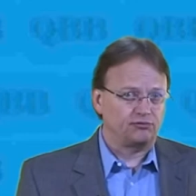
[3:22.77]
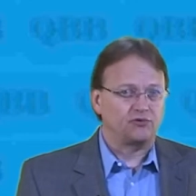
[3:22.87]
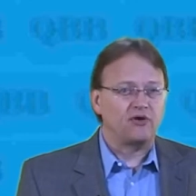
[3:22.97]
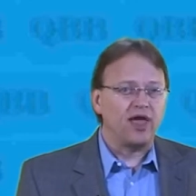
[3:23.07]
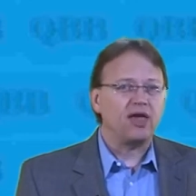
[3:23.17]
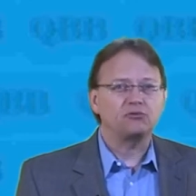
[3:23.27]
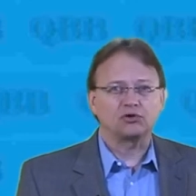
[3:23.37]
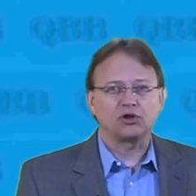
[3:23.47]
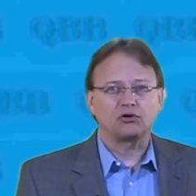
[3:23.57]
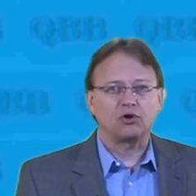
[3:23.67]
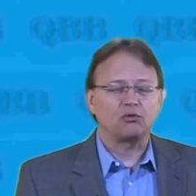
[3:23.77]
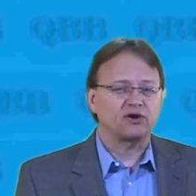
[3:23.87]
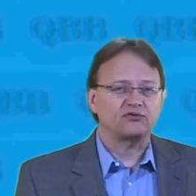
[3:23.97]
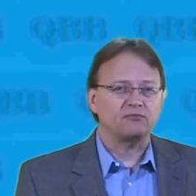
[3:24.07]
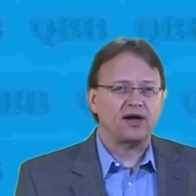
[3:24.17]
Your name, your logo,
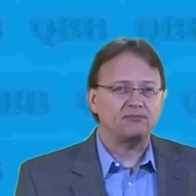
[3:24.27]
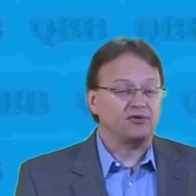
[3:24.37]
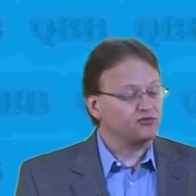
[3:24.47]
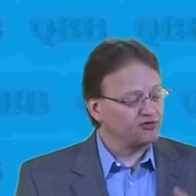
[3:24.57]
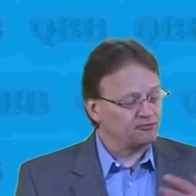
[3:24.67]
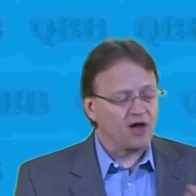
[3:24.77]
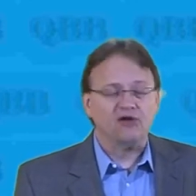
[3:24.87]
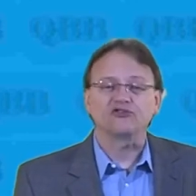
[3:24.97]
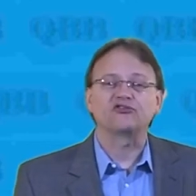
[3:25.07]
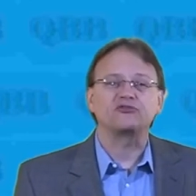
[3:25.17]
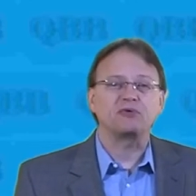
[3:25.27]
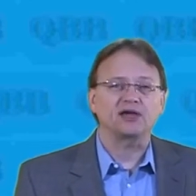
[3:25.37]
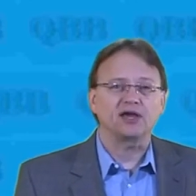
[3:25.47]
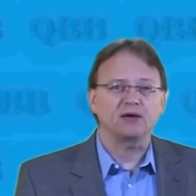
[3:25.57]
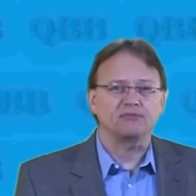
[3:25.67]
whatever it might be. The subconscious is
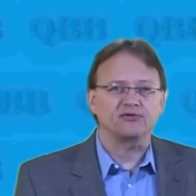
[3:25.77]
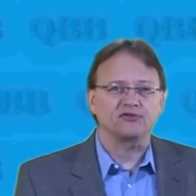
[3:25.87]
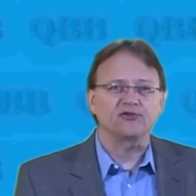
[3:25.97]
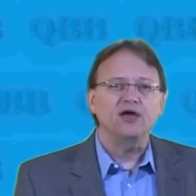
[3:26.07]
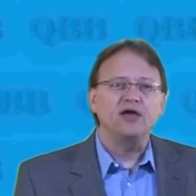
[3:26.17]
picking up on this.